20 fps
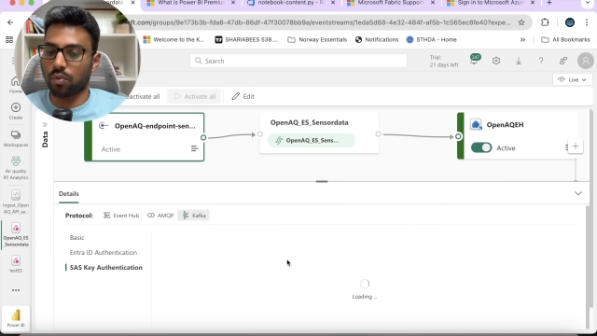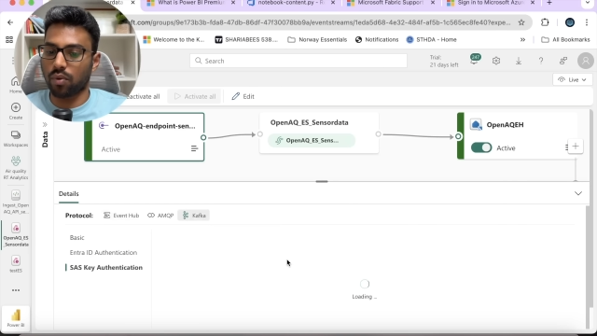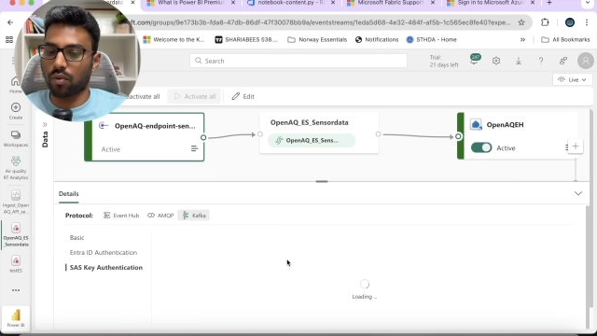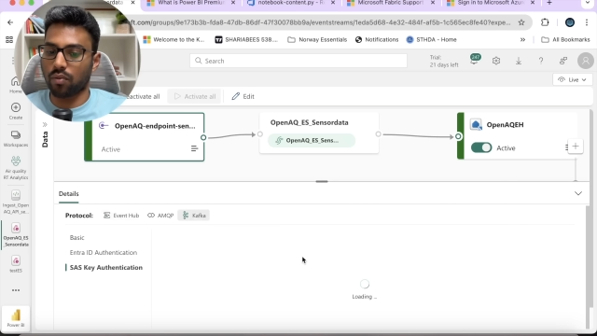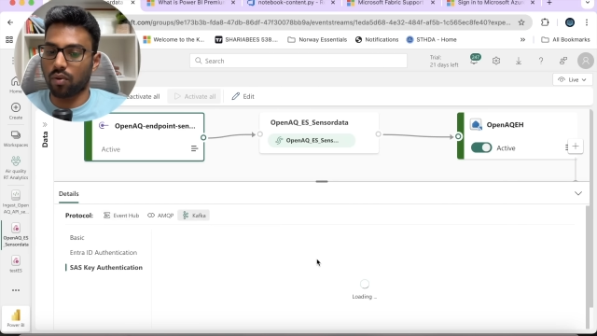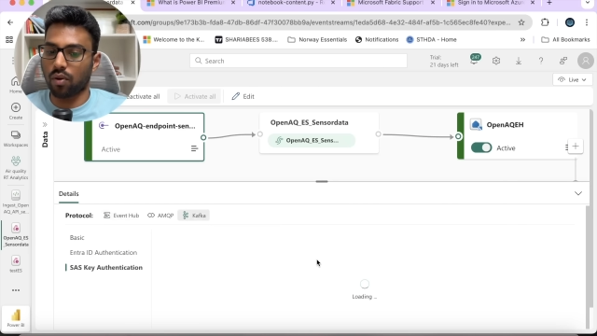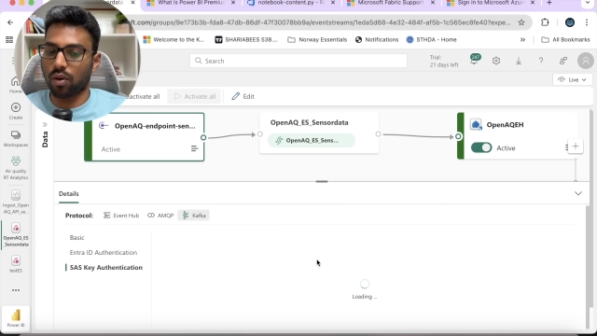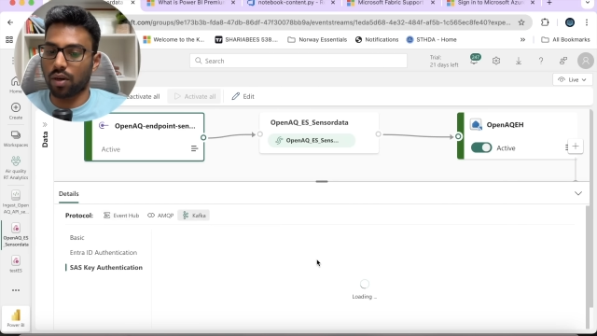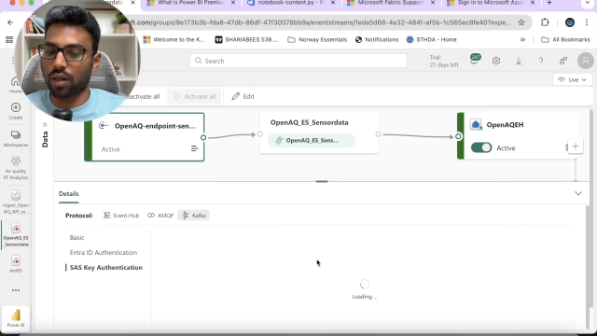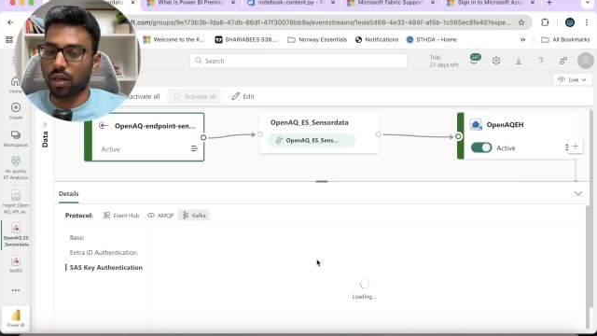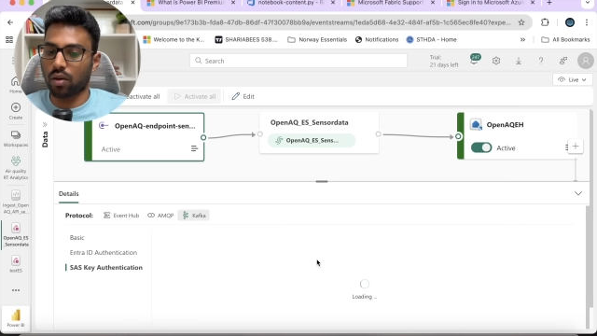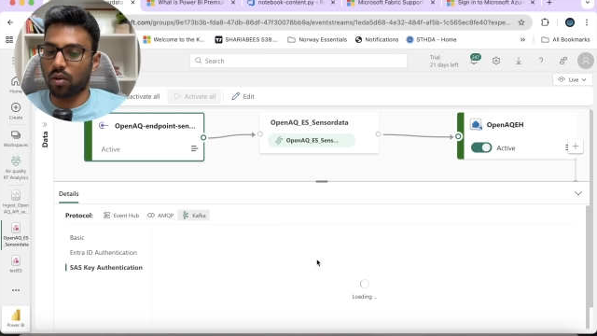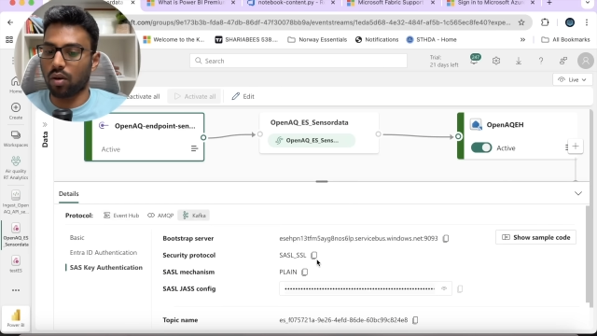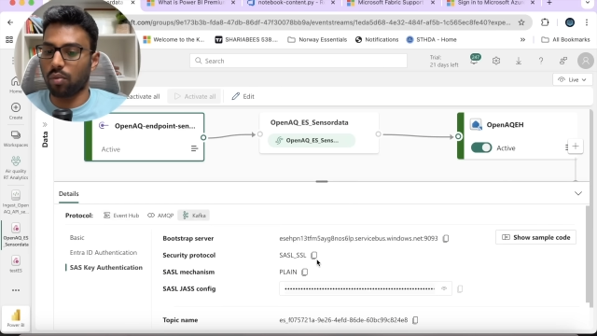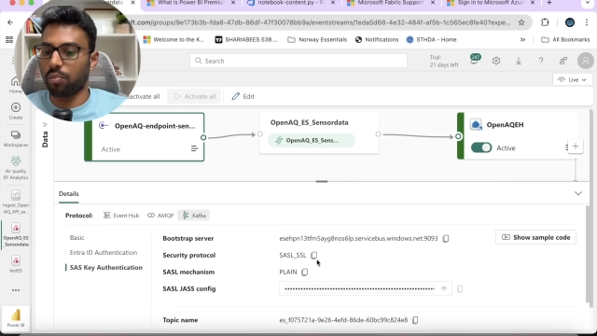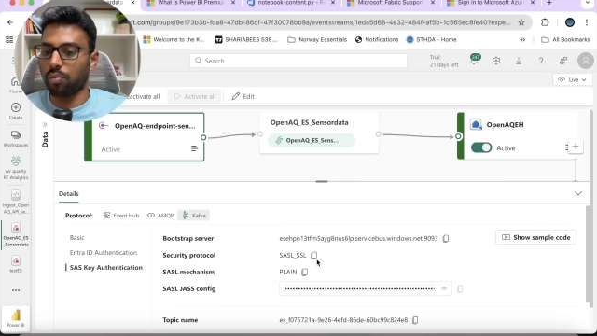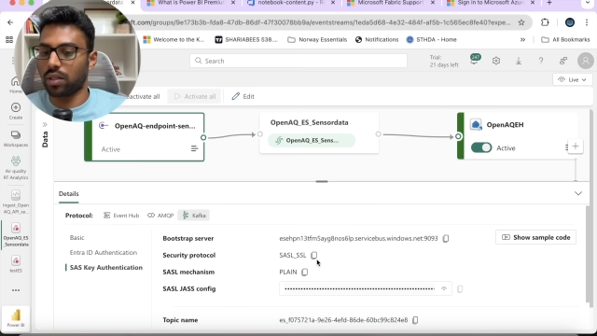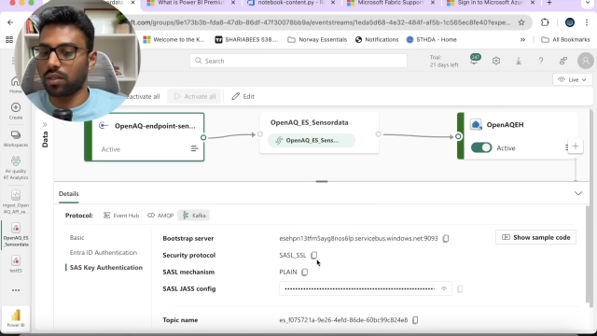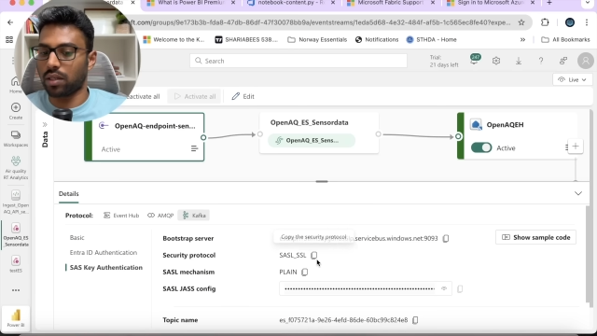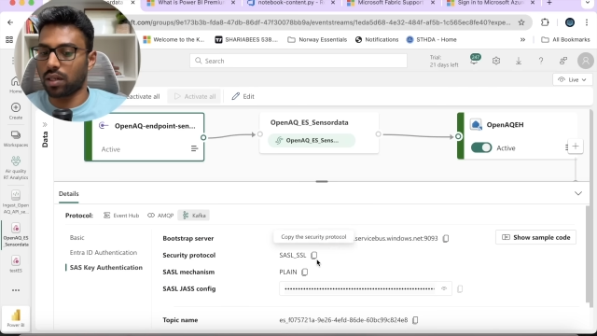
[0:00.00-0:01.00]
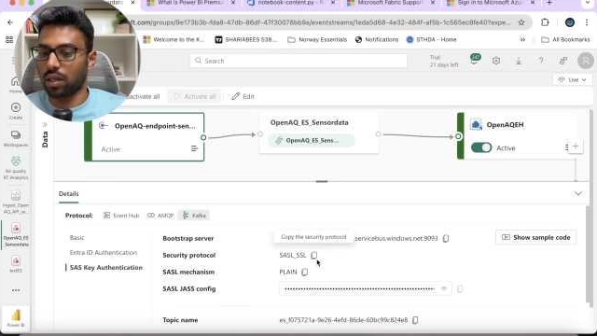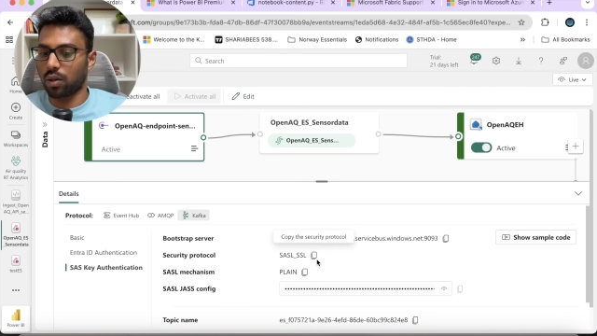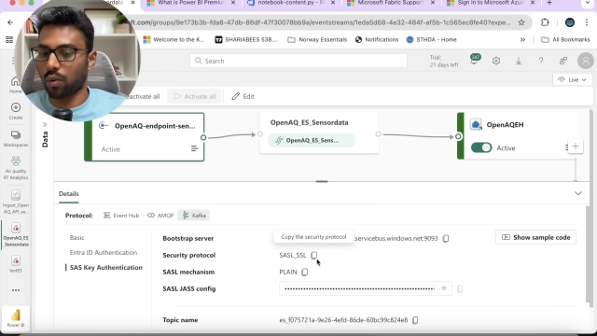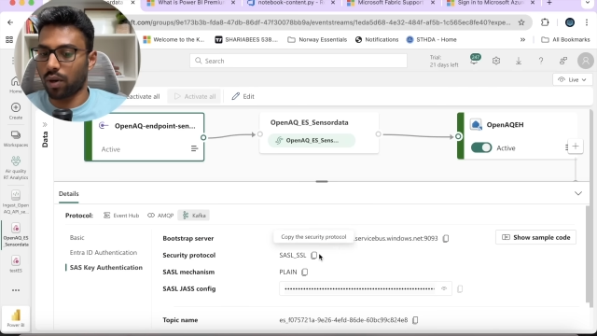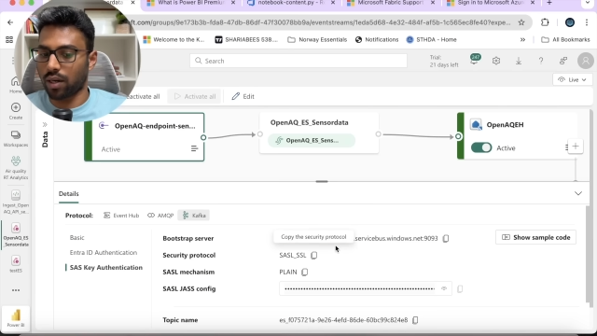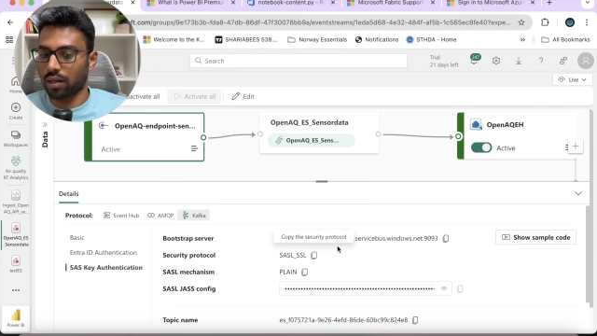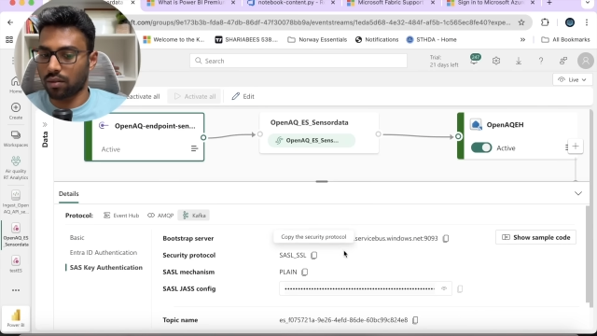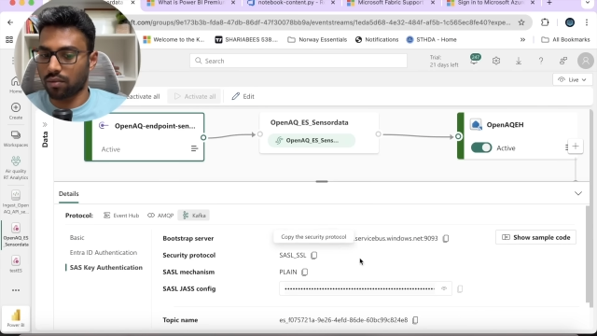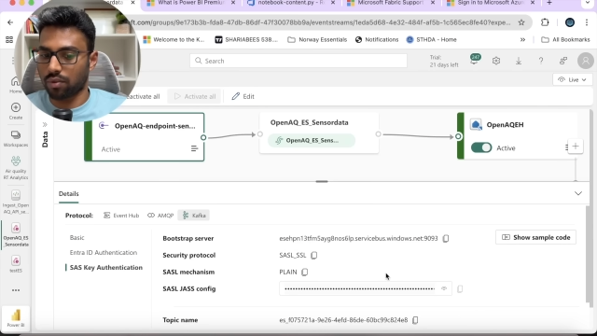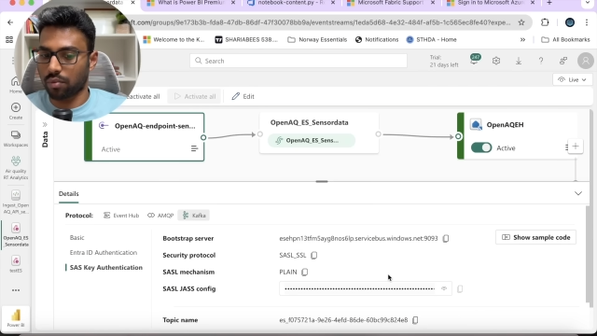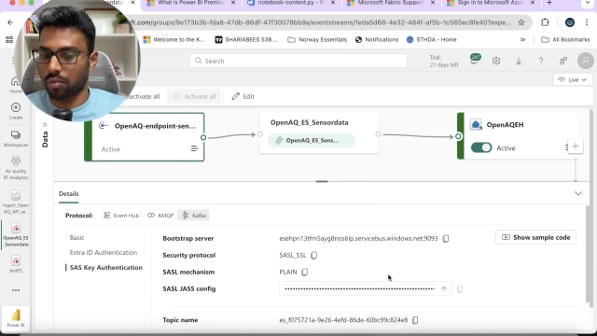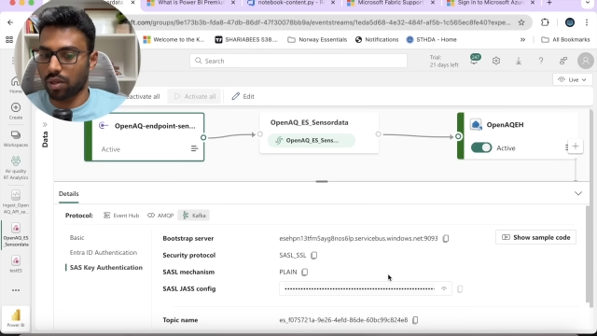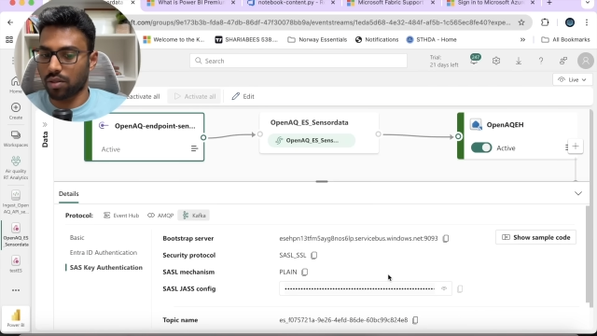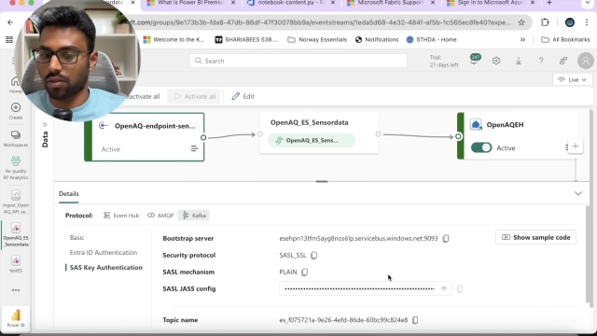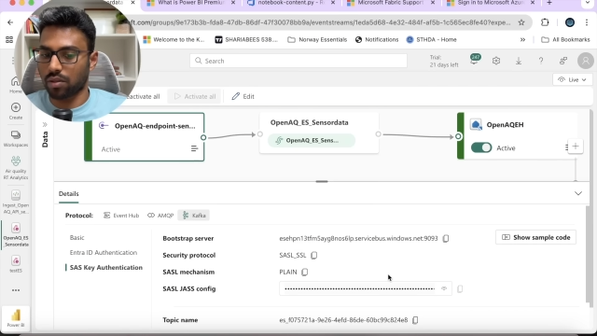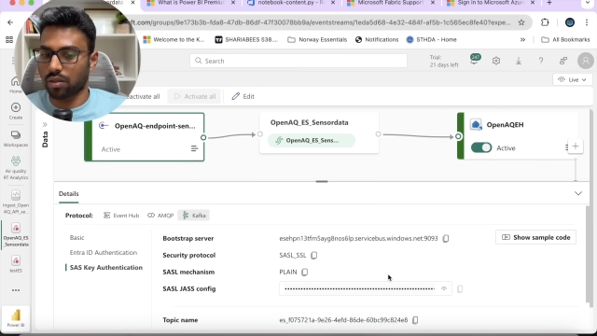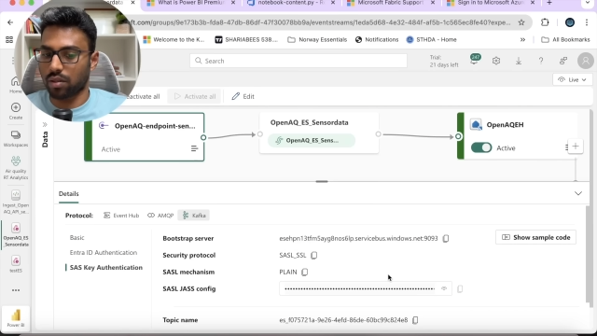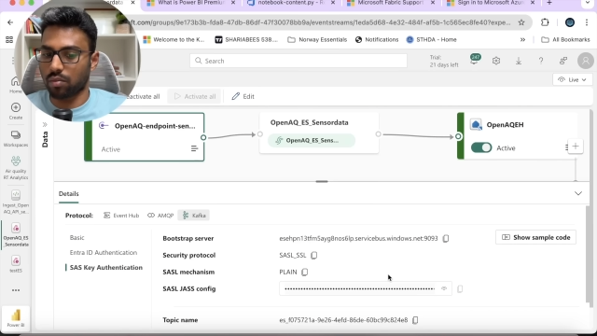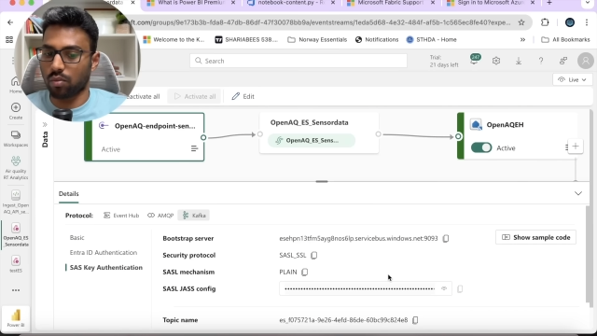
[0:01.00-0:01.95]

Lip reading: We have already copied the required information,